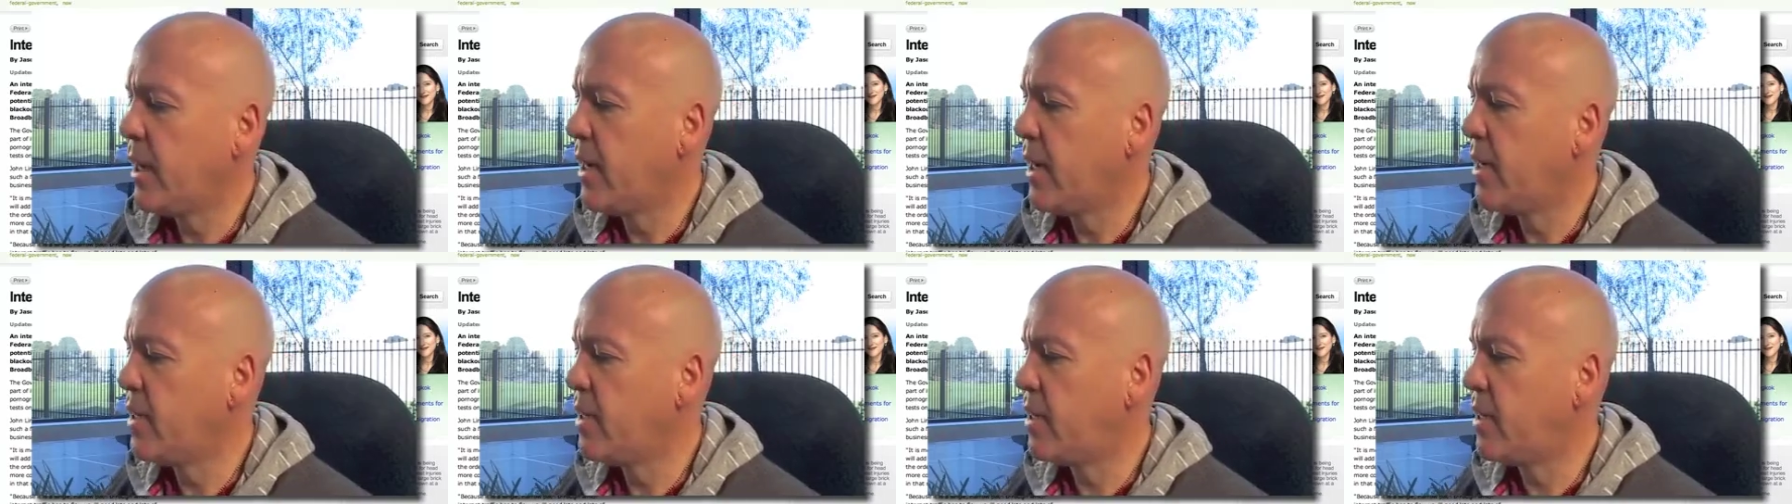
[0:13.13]

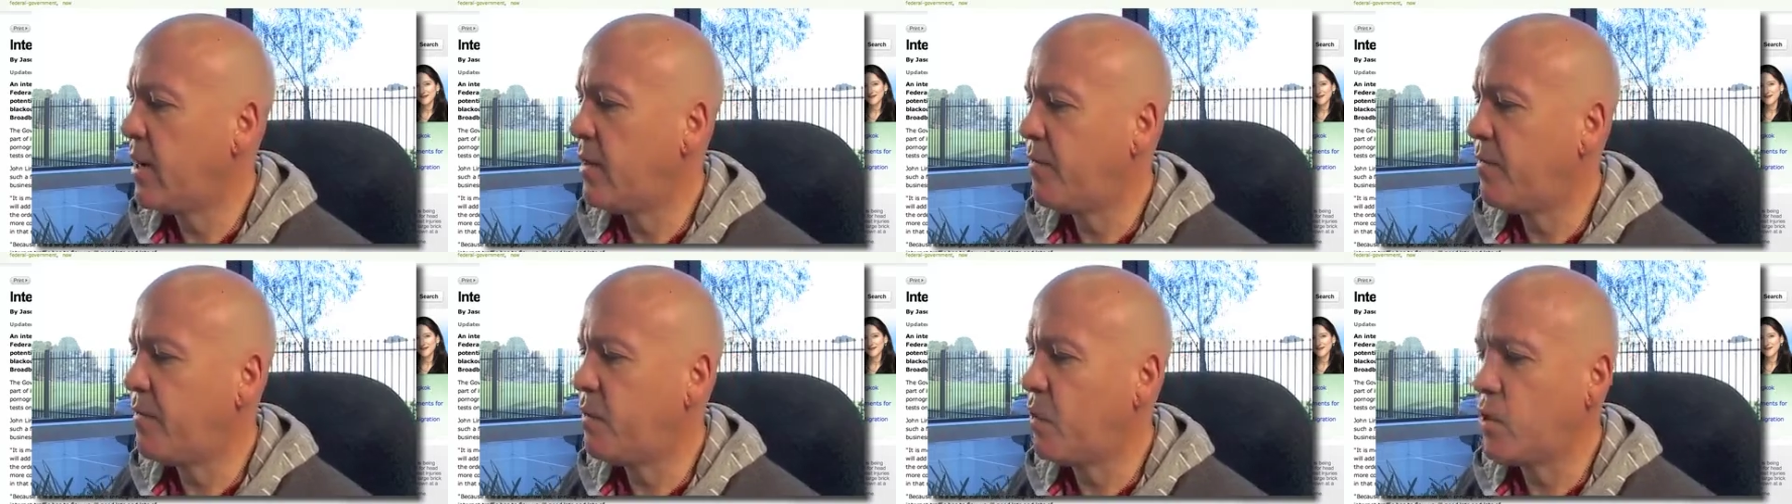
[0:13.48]

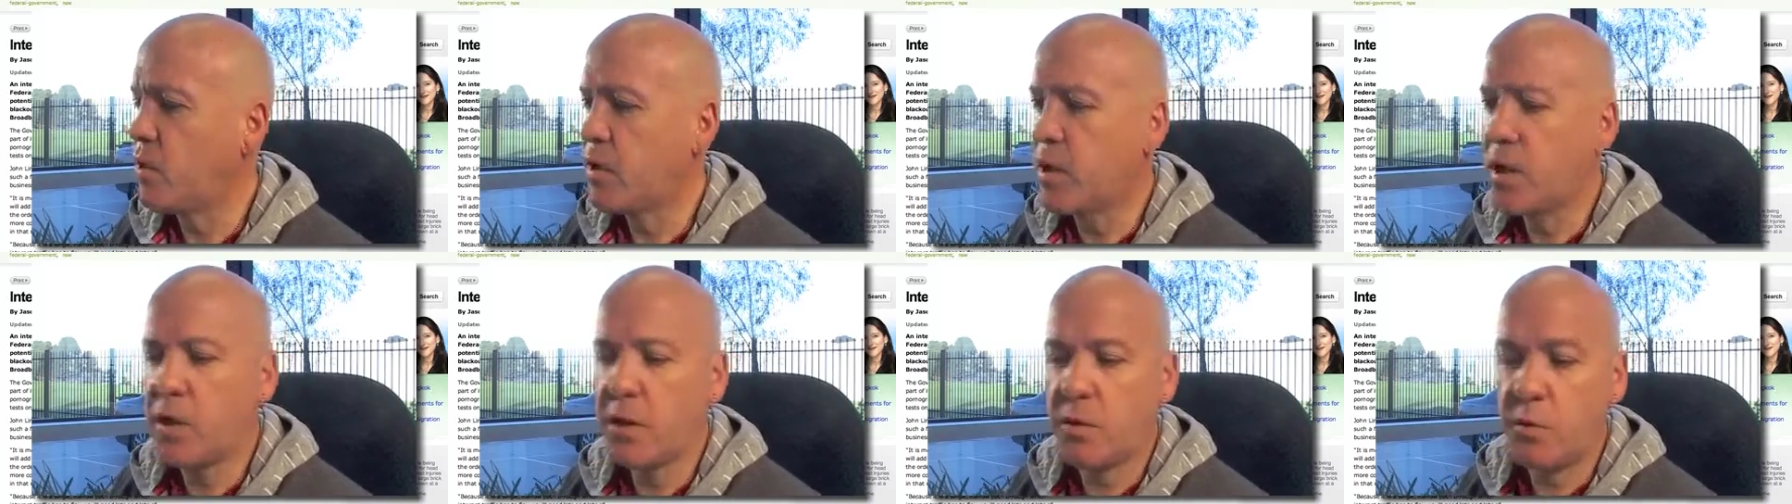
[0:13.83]
internet
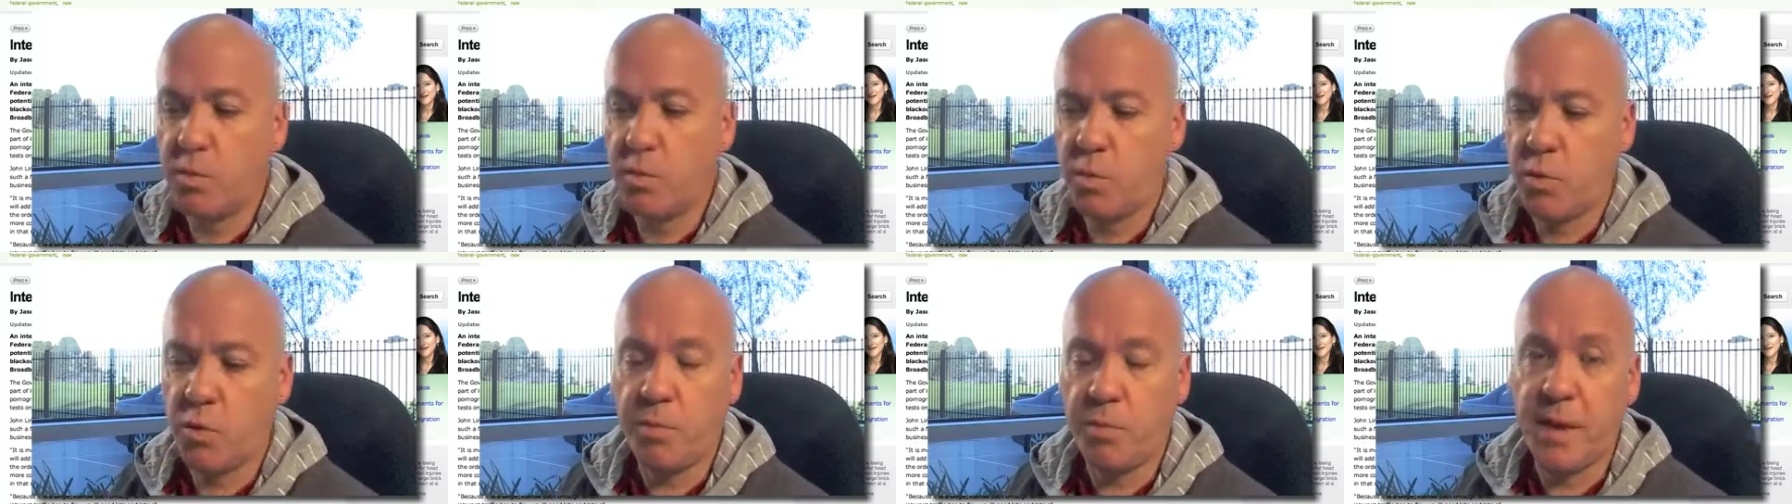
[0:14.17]
filter
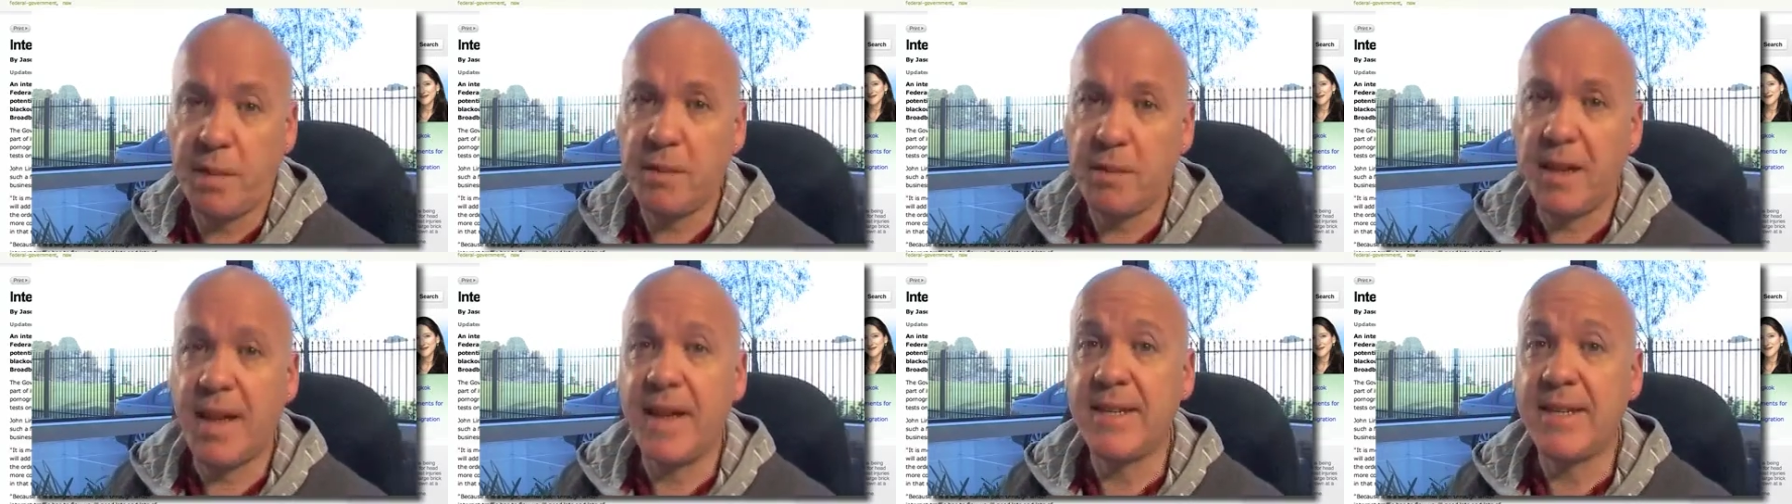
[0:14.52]
that will
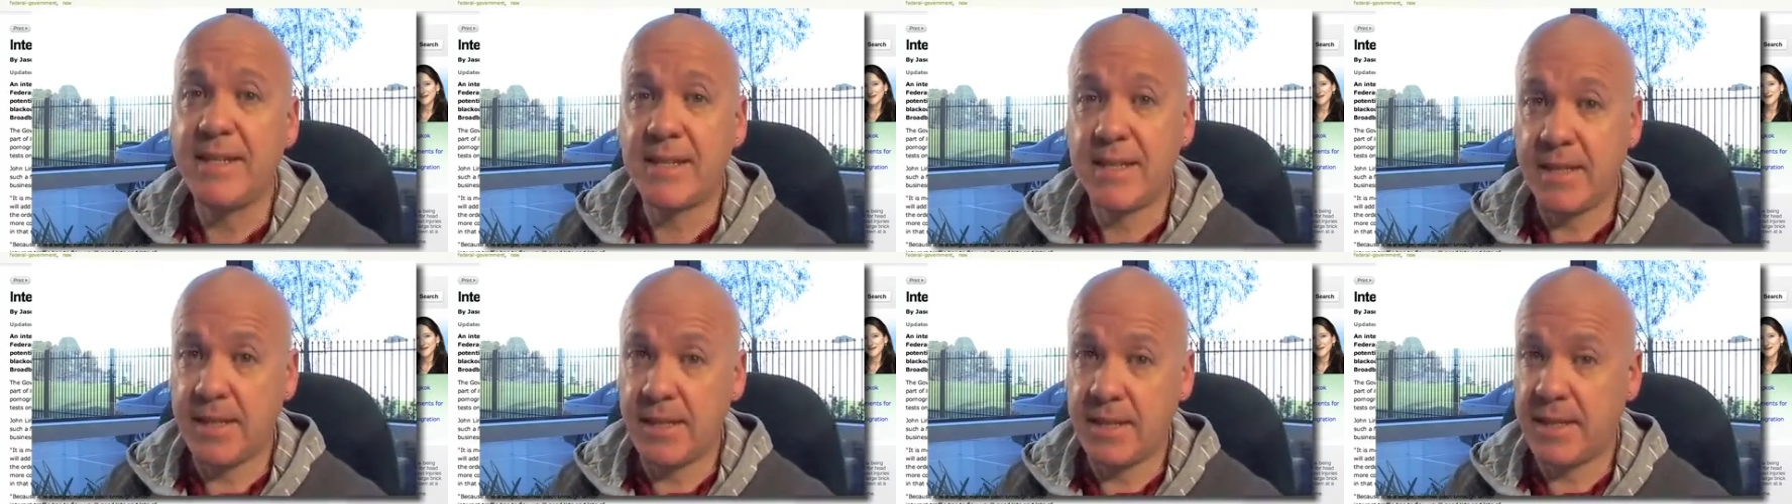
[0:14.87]
be
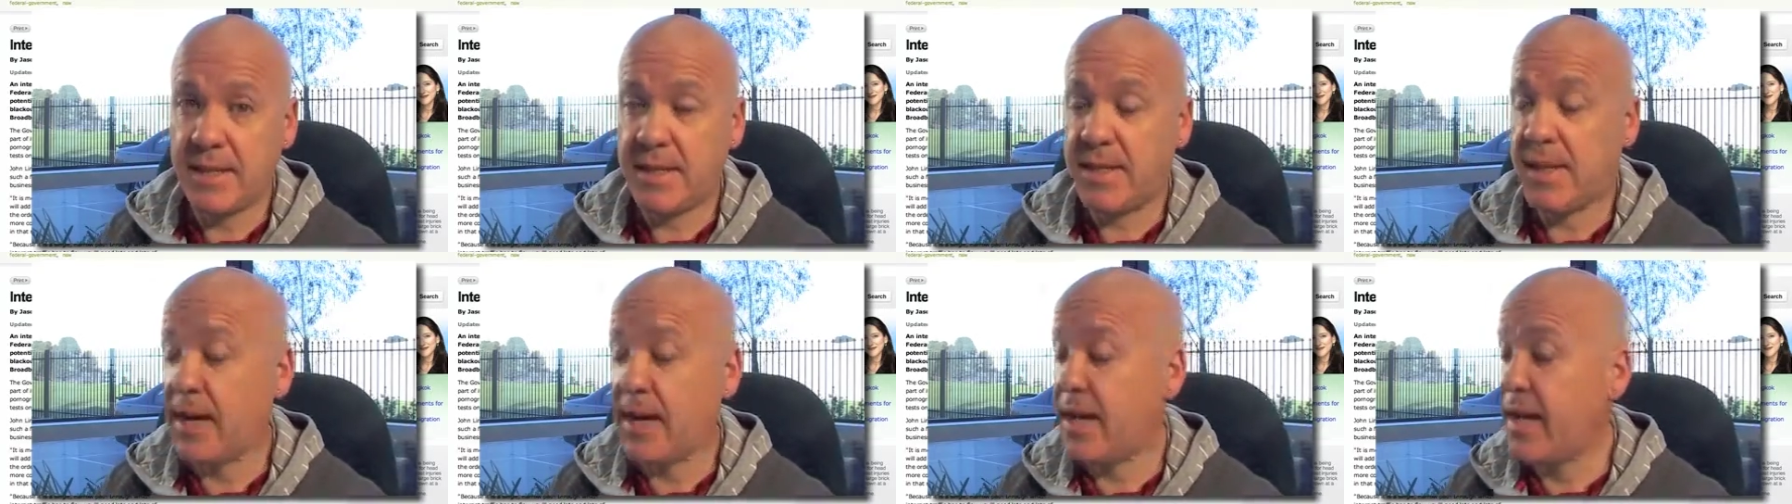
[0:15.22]
placed
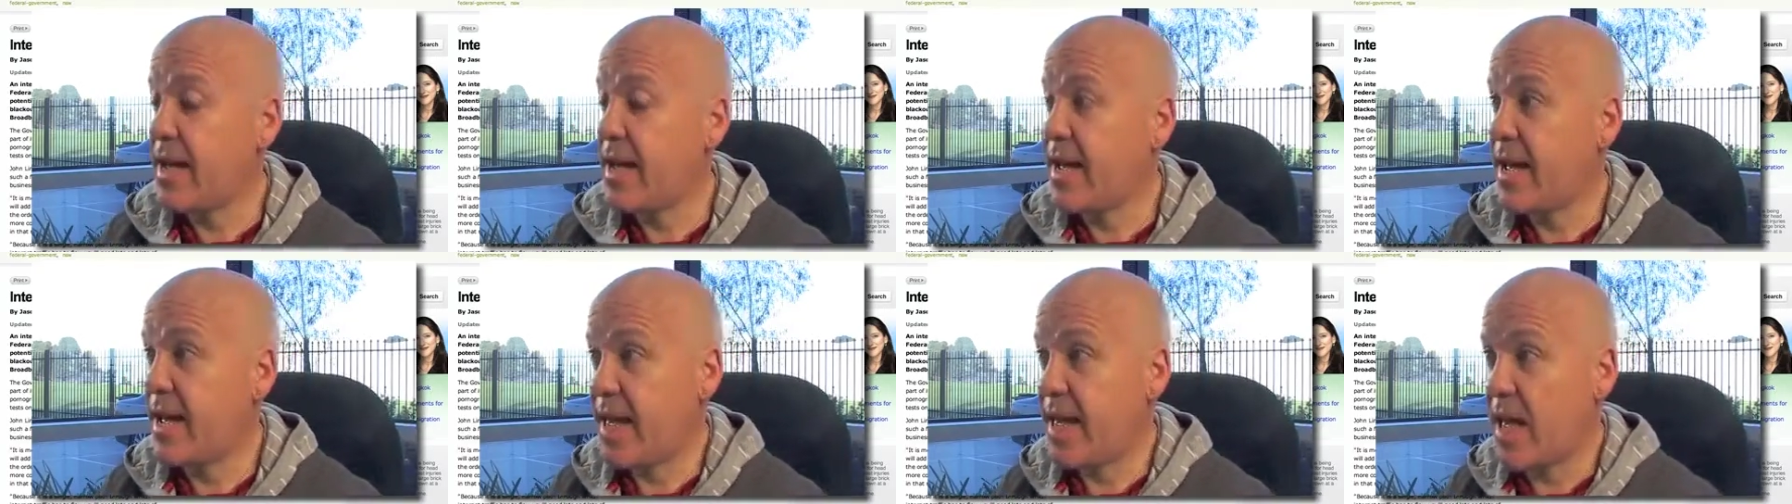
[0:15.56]
at uh,